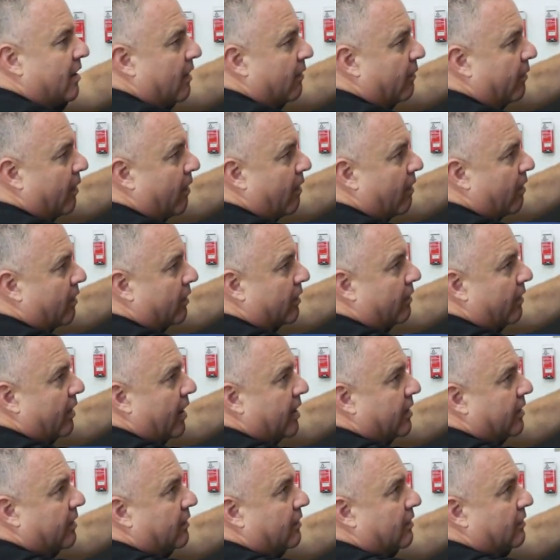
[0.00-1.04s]
we are
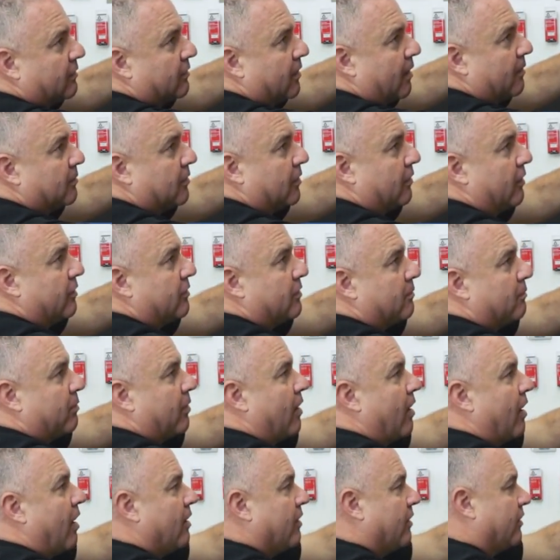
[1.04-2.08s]
creating a new slip solution
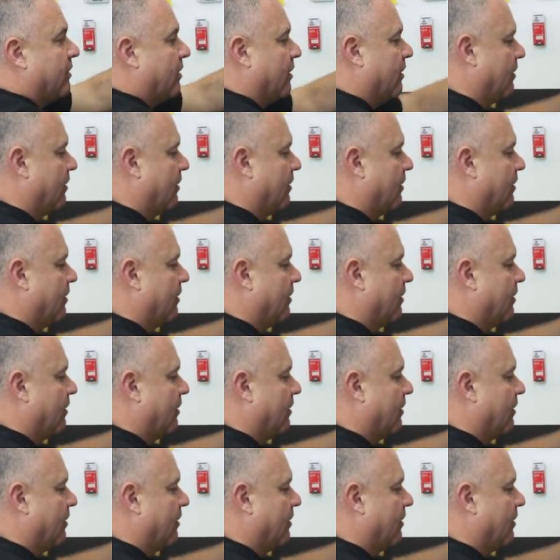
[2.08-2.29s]
product.